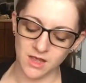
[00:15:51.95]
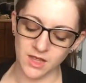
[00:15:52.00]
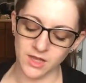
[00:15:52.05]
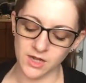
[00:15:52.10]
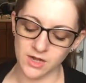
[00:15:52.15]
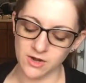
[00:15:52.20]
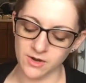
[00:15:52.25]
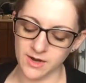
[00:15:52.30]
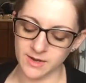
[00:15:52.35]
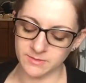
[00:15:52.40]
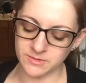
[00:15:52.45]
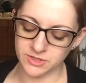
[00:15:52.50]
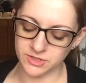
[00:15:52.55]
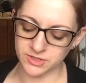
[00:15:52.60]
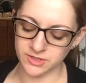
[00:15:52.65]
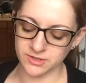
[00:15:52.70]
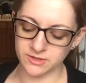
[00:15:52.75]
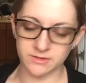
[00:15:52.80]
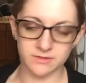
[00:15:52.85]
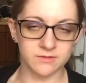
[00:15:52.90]
You know, I'm
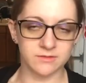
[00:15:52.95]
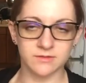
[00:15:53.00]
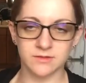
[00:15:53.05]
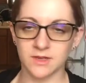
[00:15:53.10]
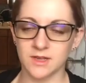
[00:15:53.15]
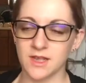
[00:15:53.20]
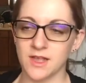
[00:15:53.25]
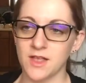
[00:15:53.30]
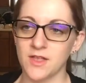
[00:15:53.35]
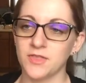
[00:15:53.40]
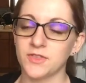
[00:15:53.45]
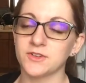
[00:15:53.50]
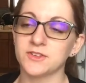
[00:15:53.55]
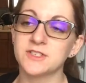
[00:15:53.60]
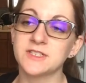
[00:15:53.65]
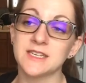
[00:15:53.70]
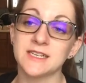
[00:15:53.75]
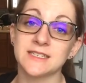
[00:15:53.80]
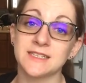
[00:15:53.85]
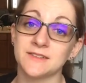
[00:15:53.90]
sure
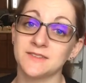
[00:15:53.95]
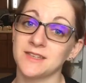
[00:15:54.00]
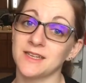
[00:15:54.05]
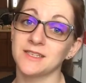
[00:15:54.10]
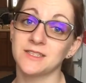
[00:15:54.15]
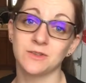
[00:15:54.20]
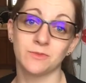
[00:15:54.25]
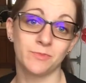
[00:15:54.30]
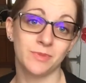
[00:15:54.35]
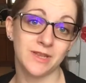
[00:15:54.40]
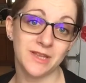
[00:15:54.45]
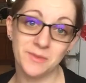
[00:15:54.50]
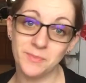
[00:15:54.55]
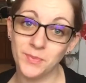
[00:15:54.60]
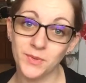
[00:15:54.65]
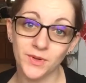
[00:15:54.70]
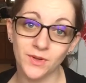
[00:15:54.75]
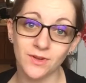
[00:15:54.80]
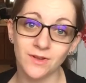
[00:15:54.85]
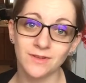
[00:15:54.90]
there's things I've said to
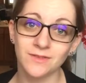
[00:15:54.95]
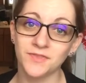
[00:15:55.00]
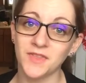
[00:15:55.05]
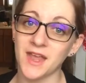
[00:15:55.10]
people